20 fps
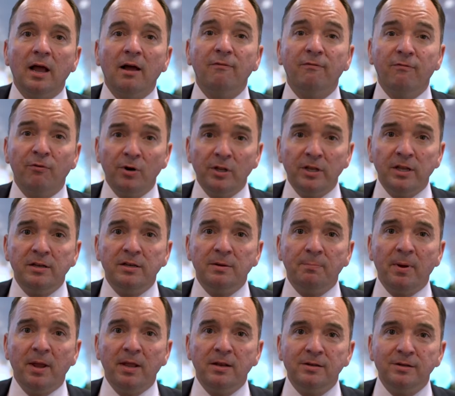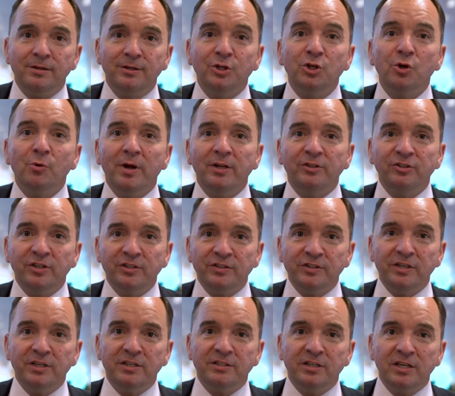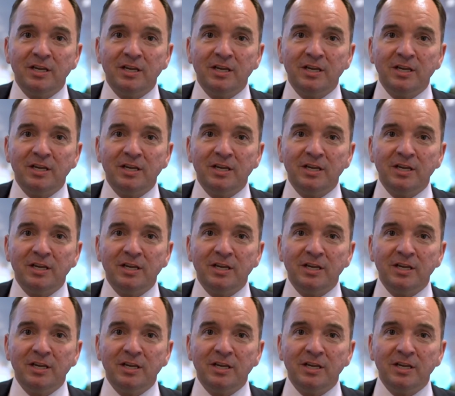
Our fully independent QHSE